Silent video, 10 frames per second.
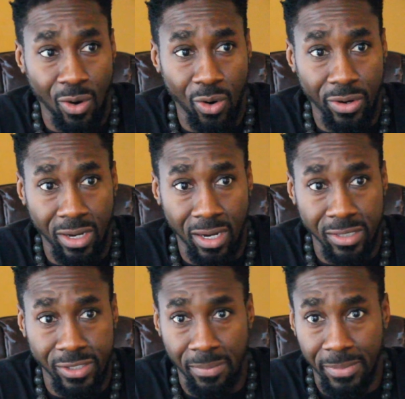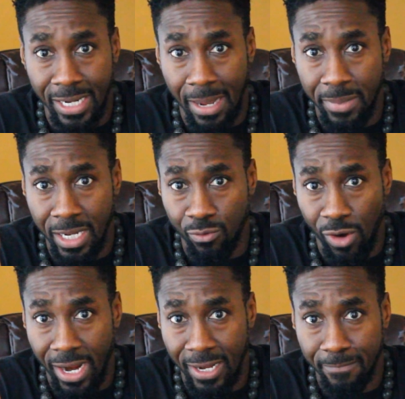on something not being
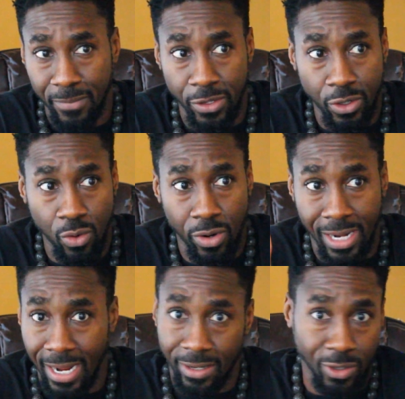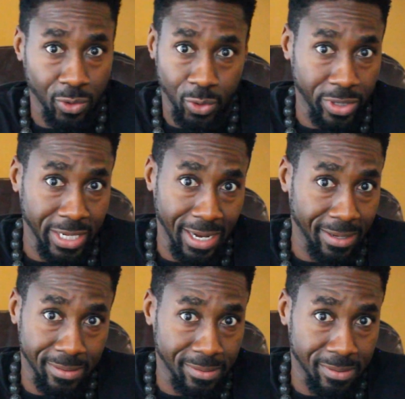right, and you're going
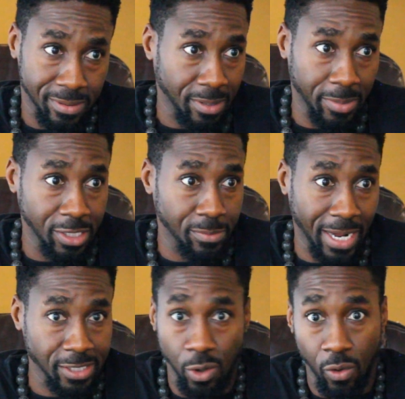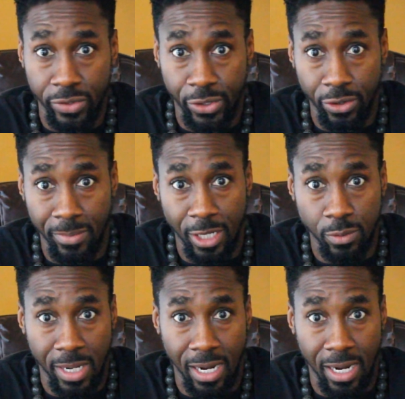28. Some of these bikes go over 30 miles per